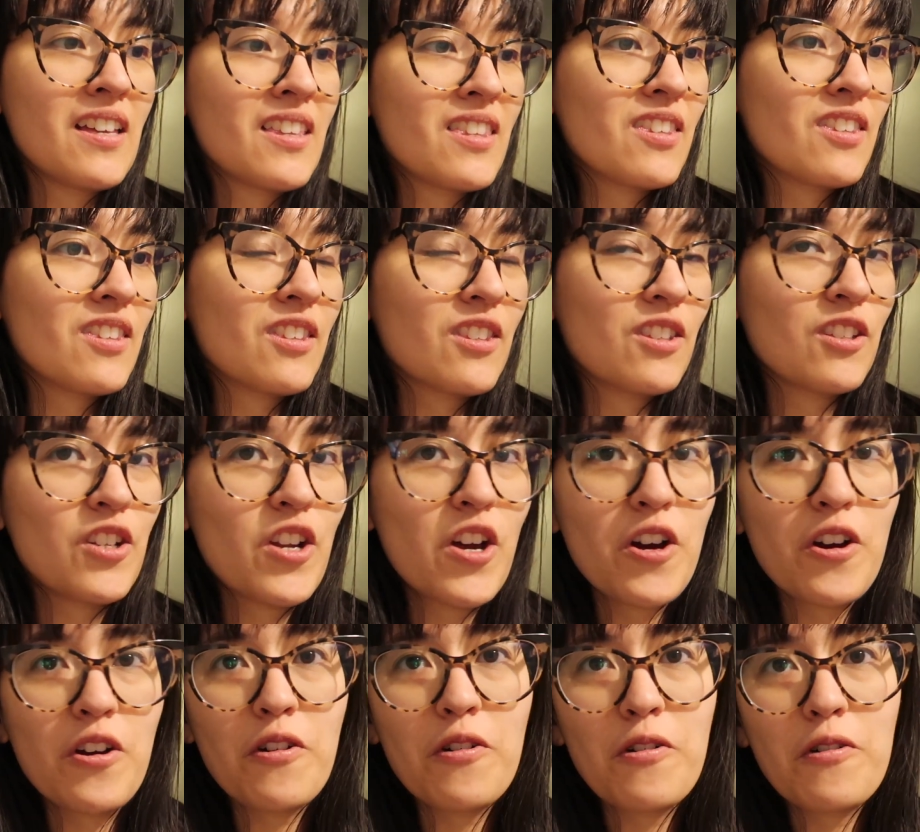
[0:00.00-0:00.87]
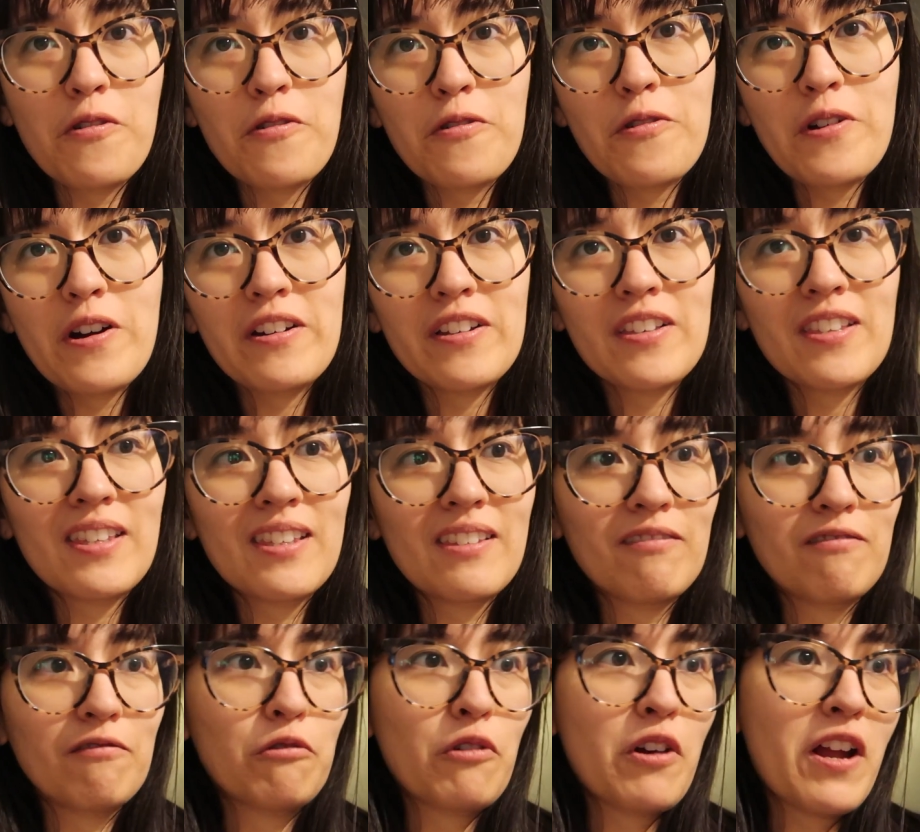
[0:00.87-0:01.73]
snow,
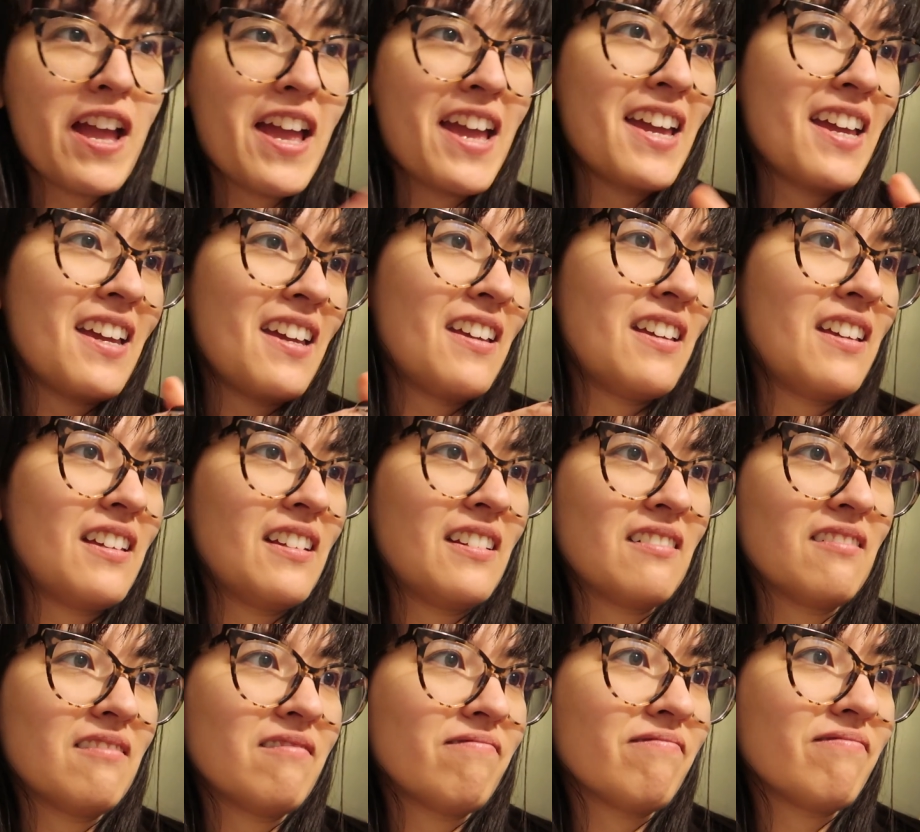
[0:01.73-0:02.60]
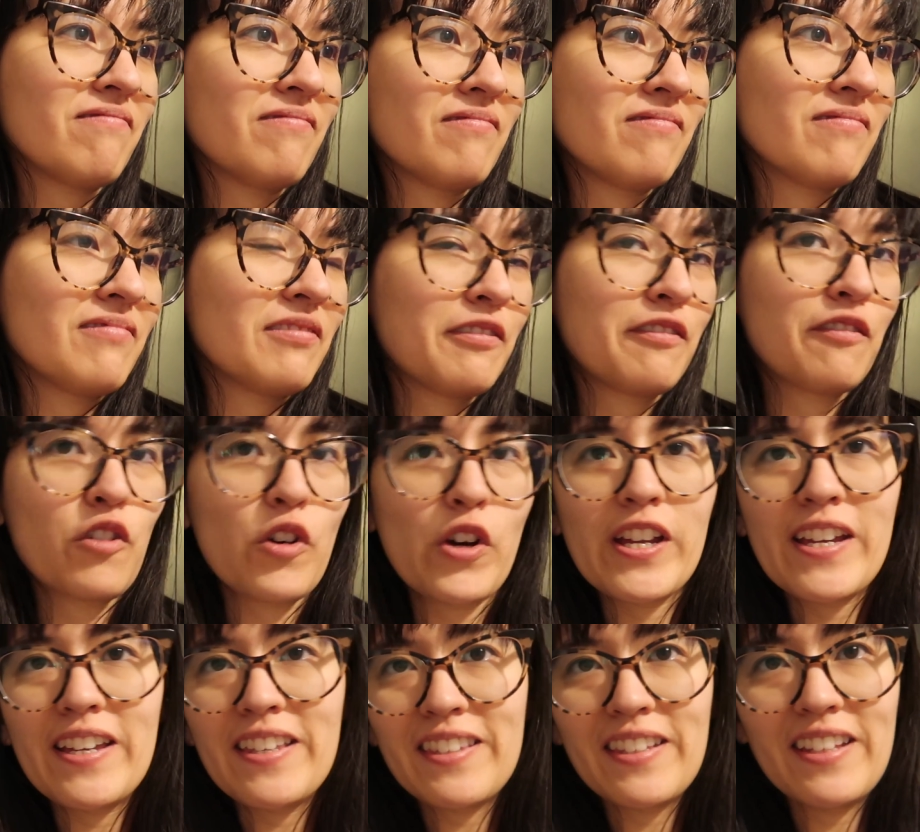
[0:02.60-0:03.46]
rain,
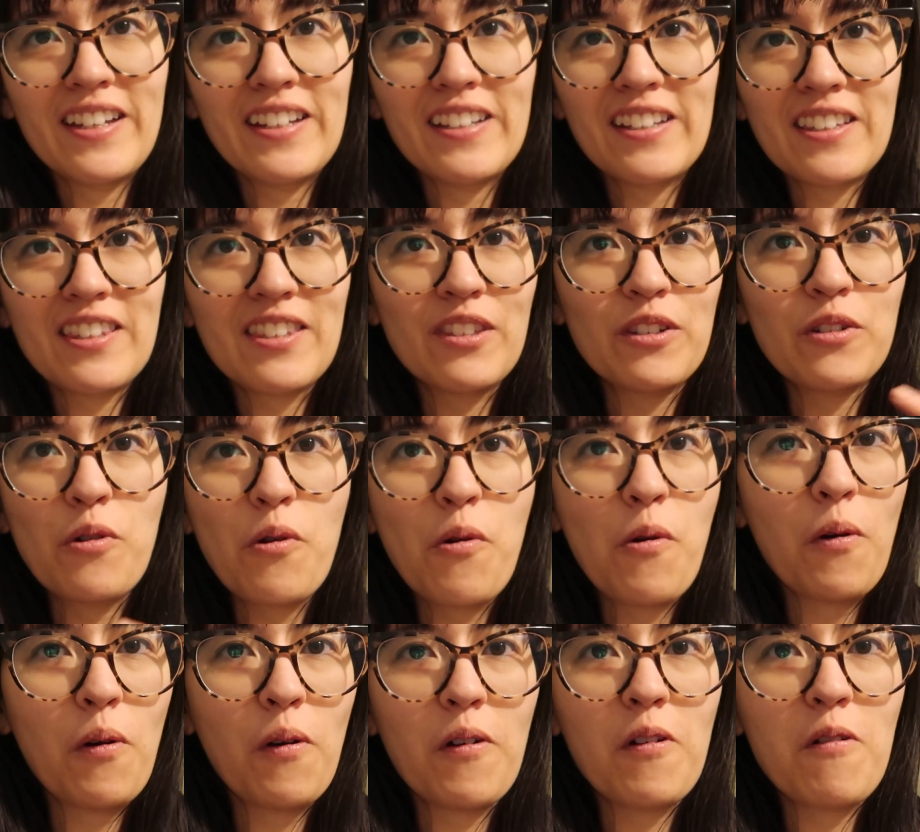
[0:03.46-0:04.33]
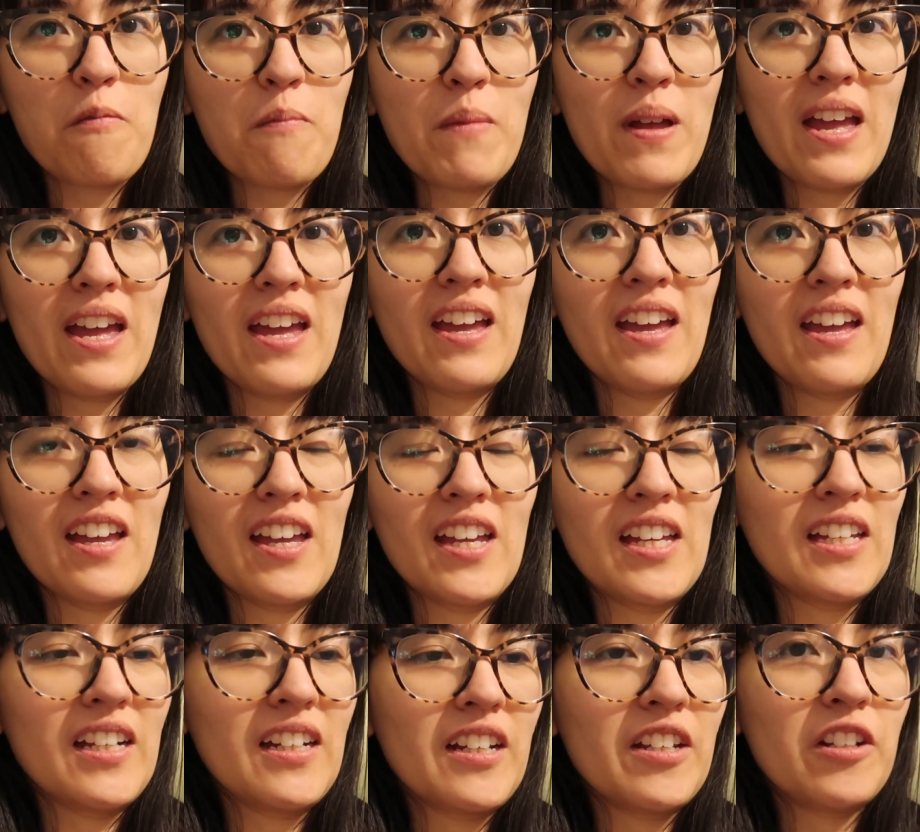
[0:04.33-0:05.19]
freezing storm,
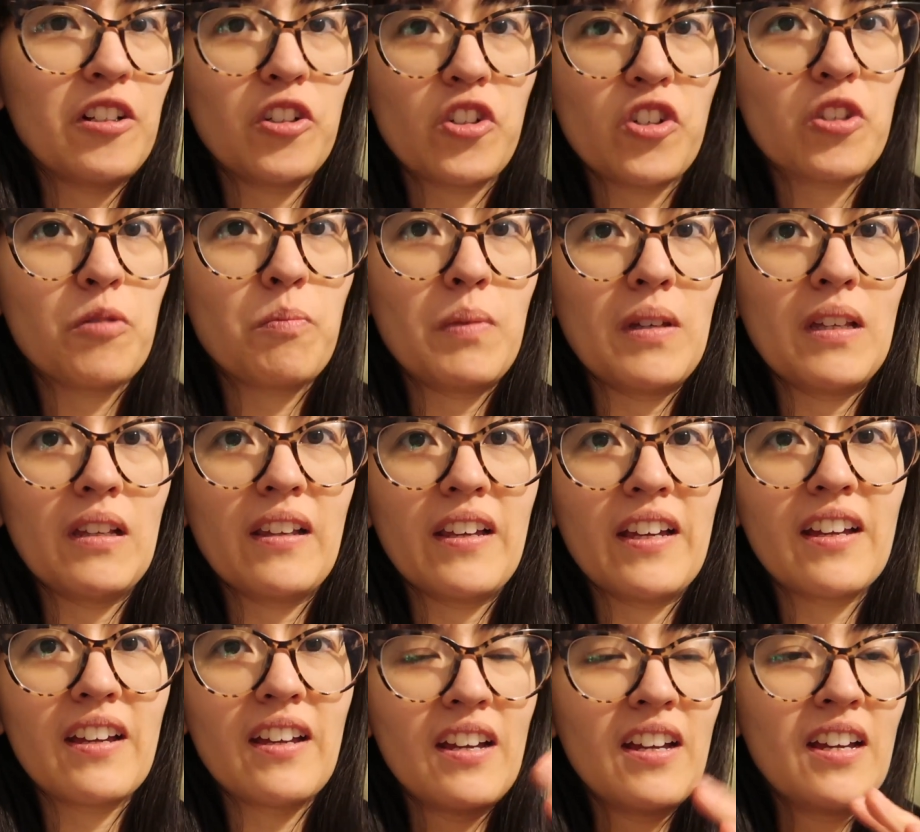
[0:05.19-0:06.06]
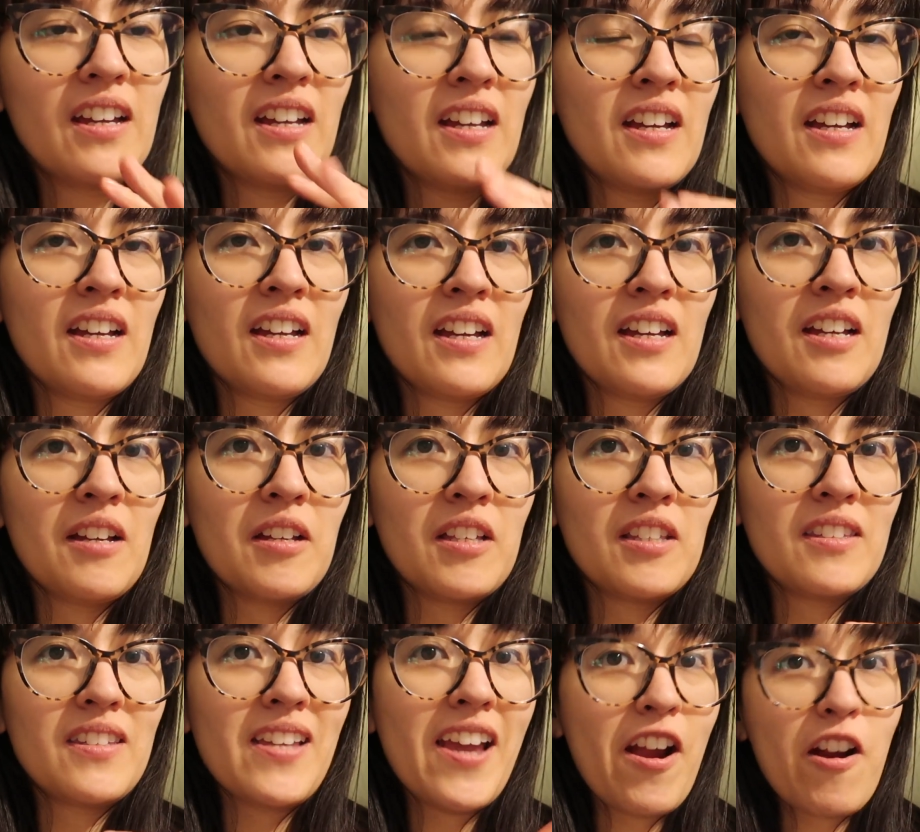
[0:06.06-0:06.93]
and it'll just be like
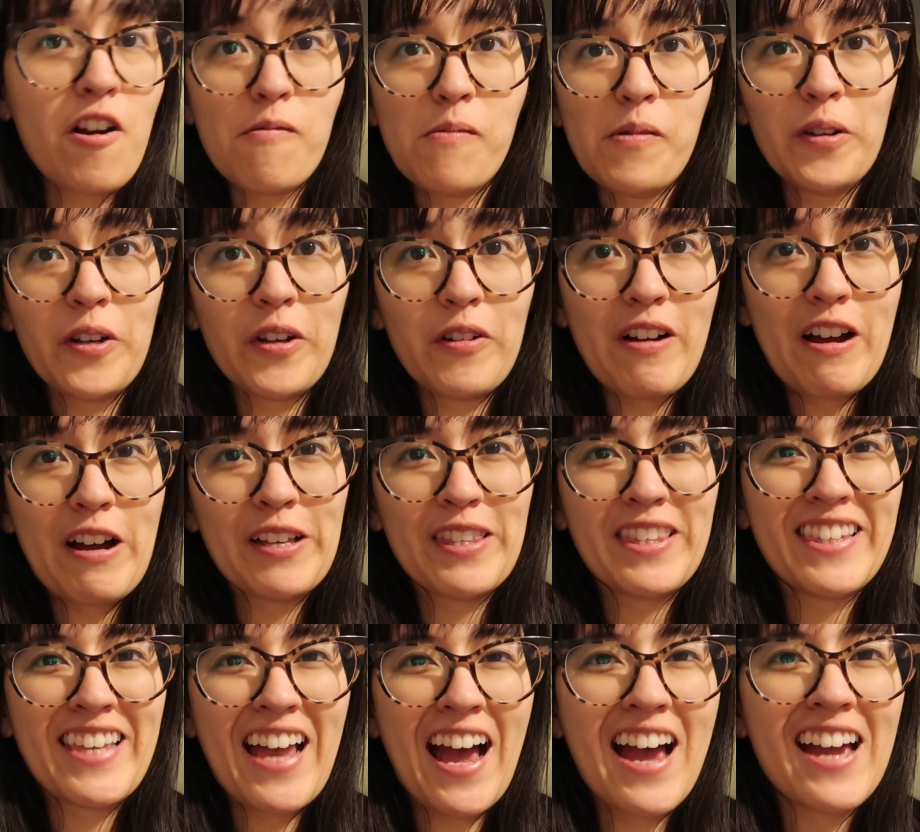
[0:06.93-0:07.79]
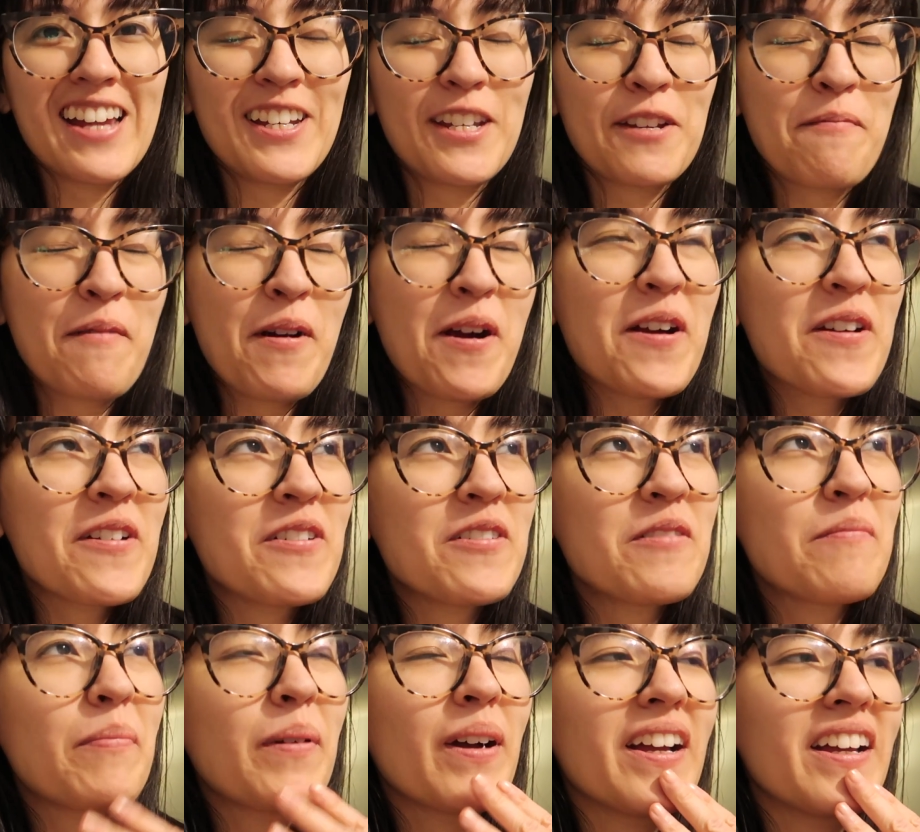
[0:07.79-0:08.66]
terrible to go outside
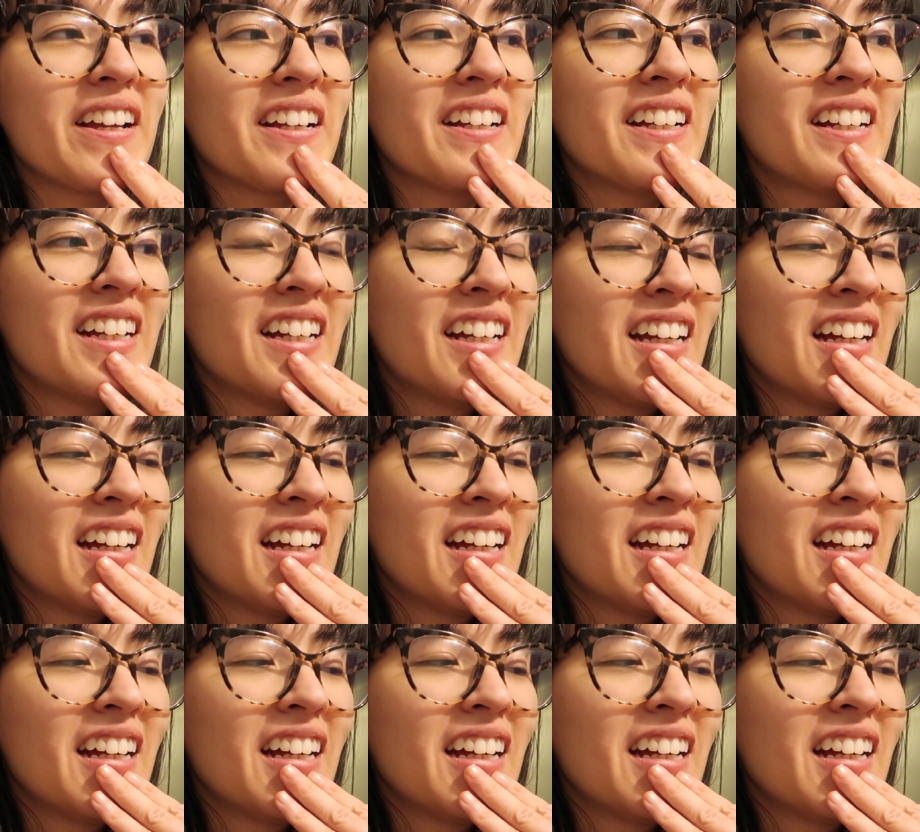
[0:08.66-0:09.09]
tomorrow. But